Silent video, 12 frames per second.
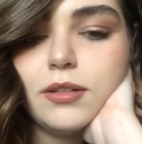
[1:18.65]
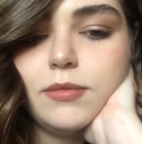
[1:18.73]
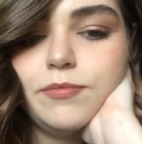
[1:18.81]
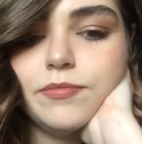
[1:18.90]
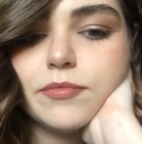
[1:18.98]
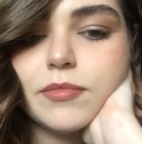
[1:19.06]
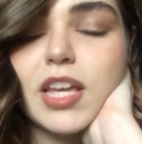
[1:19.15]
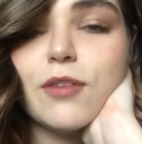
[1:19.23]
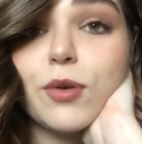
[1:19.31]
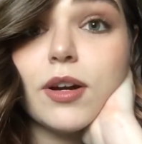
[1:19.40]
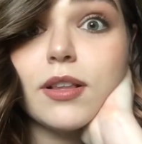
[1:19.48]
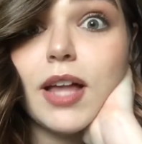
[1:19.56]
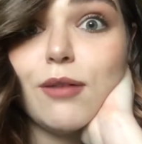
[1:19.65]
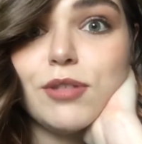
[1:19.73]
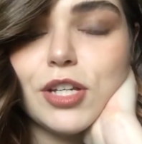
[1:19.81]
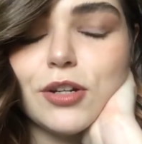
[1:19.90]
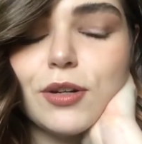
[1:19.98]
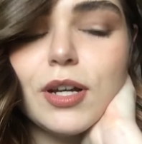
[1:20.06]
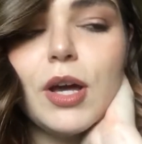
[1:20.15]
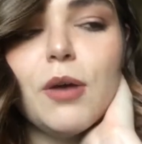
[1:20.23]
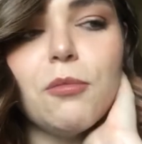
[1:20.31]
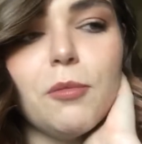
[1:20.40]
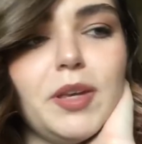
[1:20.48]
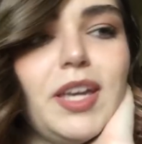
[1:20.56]
if we're allowed to,
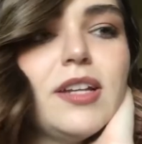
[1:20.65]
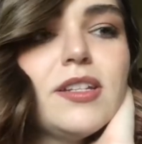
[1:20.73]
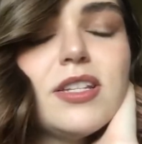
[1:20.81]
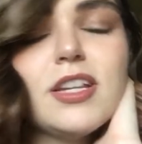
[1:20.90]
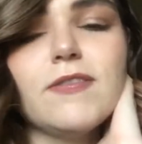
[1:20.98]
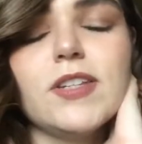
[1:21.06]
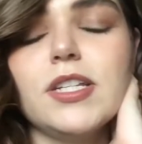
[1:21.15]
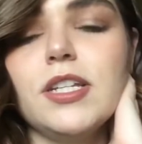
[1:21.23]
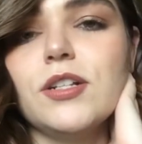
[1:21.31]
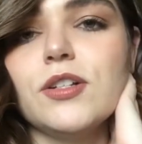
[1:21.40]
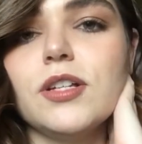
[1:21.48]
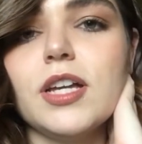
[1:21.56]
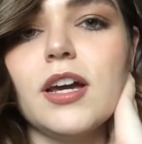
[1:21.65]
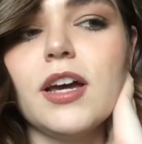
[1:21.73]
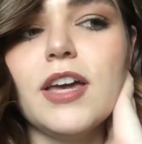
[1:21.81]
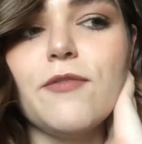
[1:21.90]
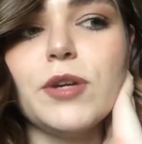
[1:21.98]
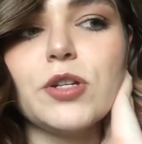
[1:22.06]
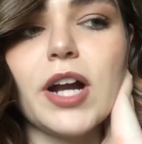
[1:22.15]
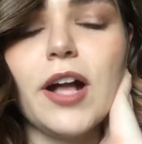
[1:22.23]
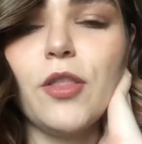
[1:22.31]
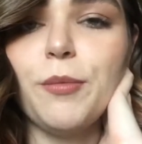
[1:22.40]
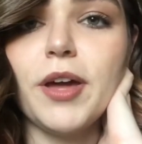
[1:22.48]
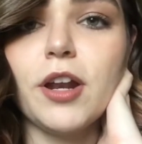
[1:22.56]
when we get into Tuft and Needle. If we try
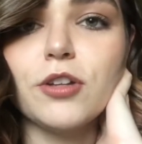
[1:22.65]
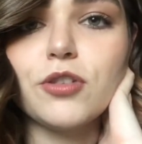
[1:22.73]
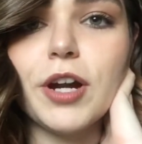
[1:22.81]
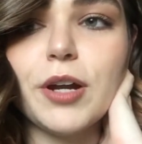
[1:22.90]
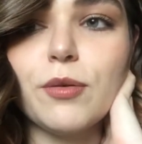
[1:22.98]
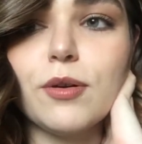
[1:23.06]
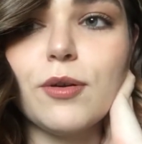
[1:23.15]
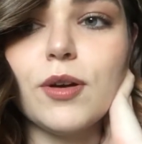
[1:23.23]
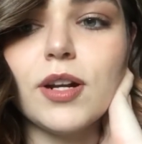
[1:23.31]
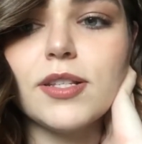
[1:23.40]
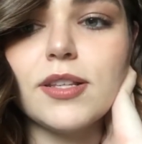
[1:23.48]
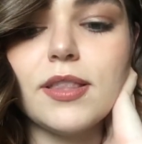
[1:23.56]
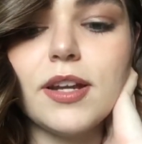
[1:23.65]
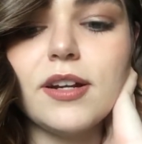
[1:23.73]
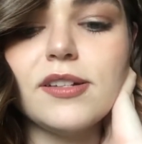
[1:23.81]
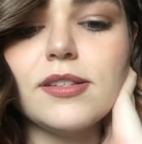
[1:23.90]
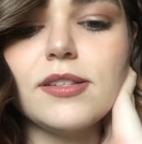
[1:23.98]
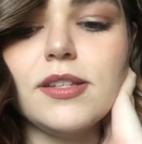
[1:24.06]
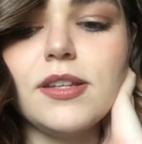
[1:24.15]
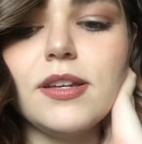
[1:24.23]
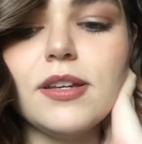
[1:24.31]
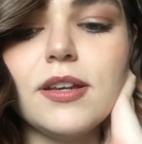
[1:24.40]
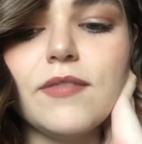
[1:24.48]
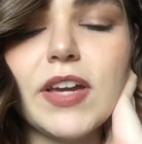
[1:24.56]
out the bed, I'll try and record us in there and
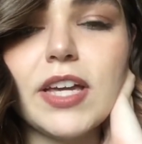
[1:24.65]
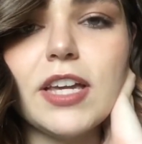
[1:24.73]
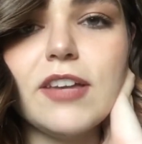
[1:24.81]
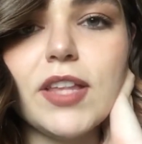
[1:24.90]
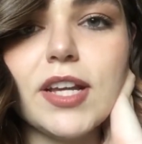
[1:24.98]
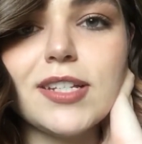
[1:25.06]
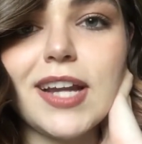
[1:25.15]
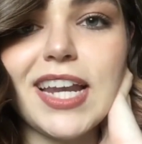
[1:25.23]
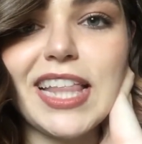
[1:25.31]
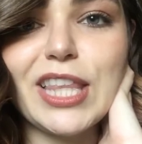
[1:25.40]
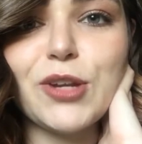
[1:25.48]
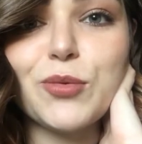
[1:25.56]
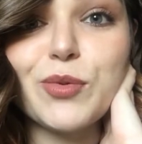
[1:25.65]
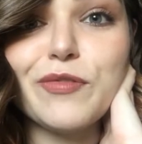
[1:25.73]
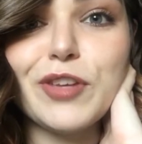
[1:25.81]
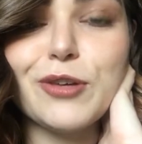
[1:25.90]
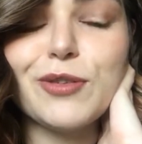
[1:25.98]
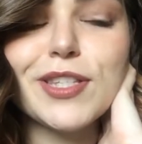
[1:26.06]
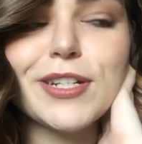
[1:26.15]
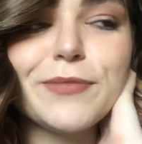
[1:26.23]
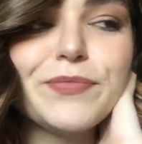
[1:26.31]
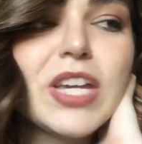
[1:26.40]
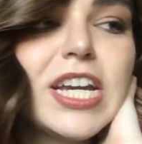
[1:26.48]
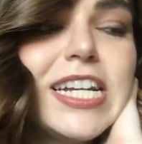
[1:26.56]
see if I can give like a tiny little review. So
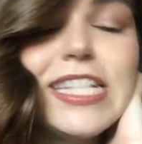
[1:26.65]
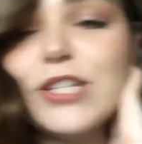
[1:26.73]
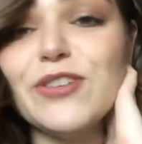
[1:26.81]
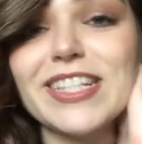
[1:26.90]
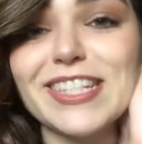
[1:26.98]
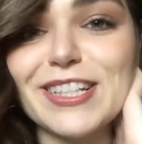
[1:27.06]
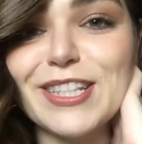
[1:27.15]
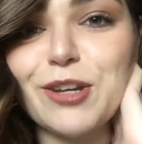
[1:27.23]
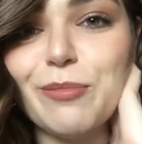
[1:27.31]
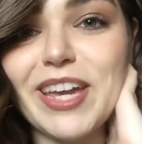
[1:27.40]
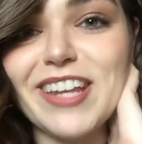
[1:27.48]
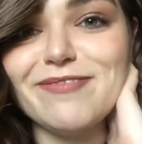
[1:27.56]
see you guys in a little bit.